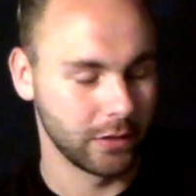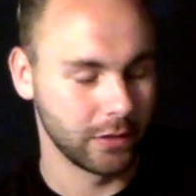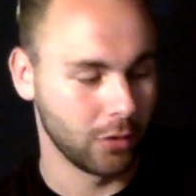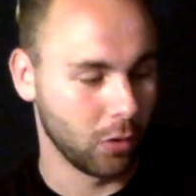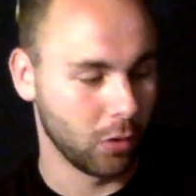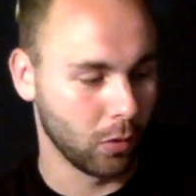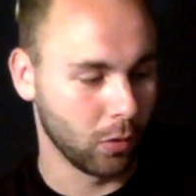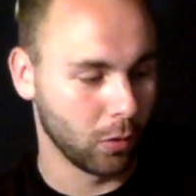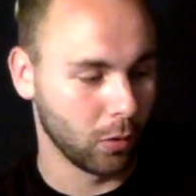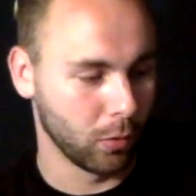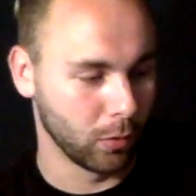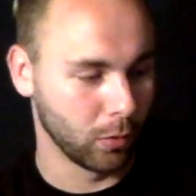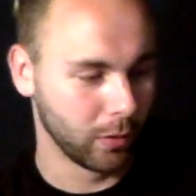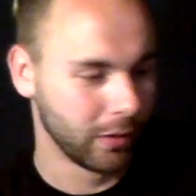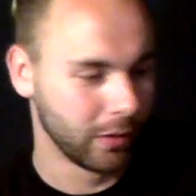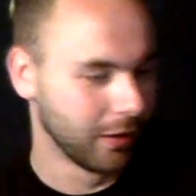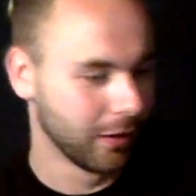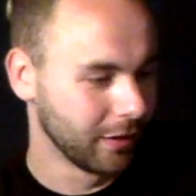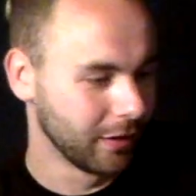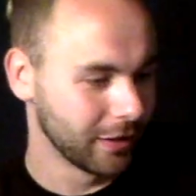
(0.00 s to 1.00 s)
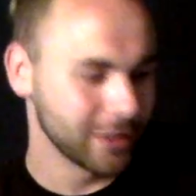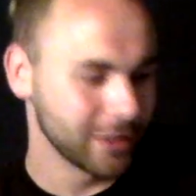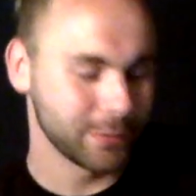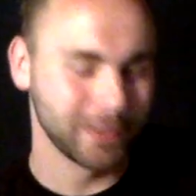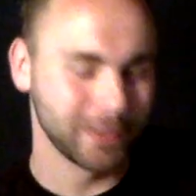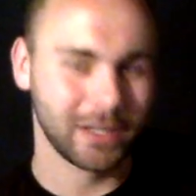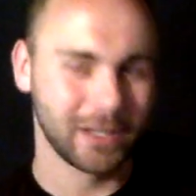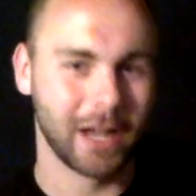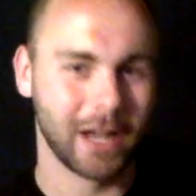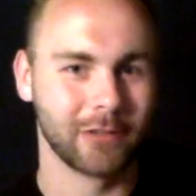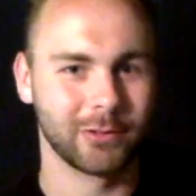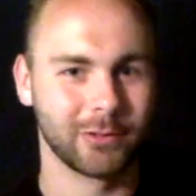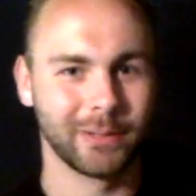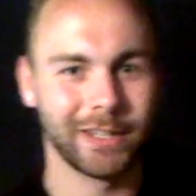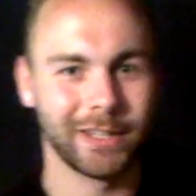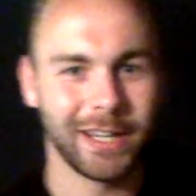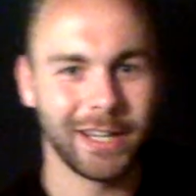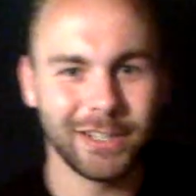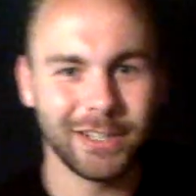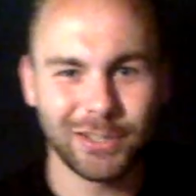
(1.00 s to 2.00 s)
And oh, there's been times when I'm
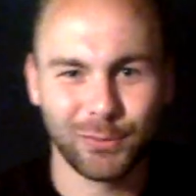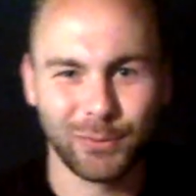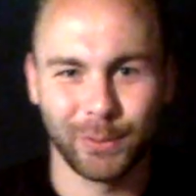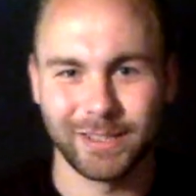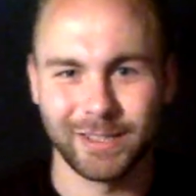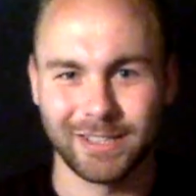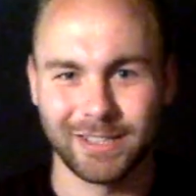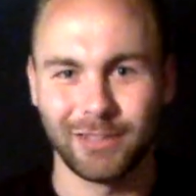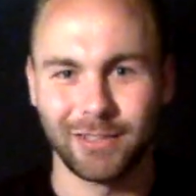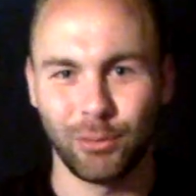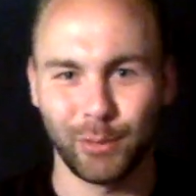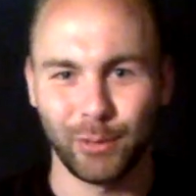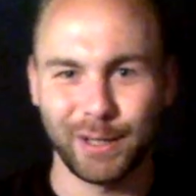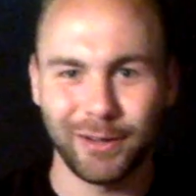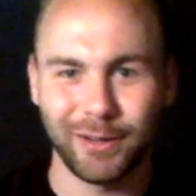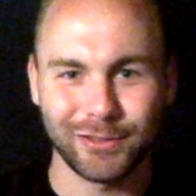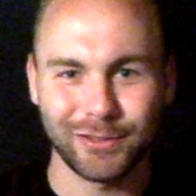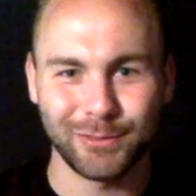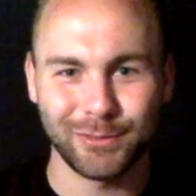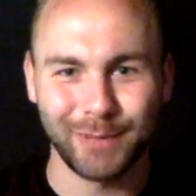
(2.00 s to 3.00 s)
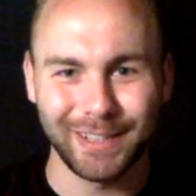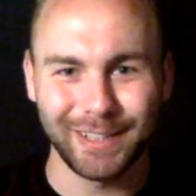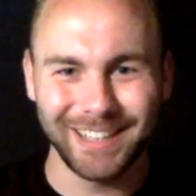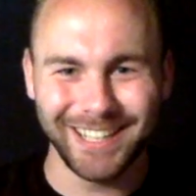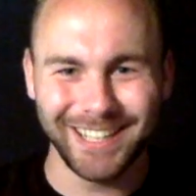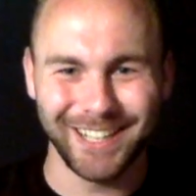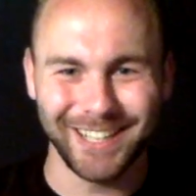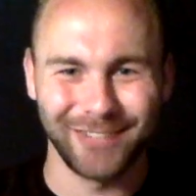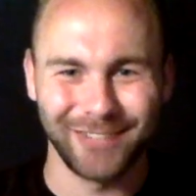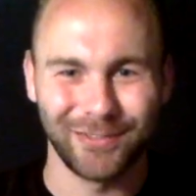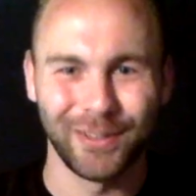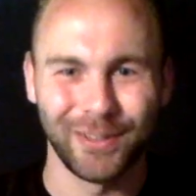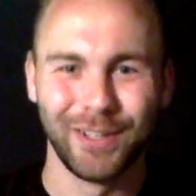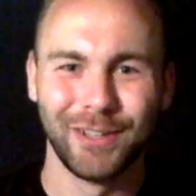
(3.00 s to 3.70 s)
like, I just wasted 3 hours of my life.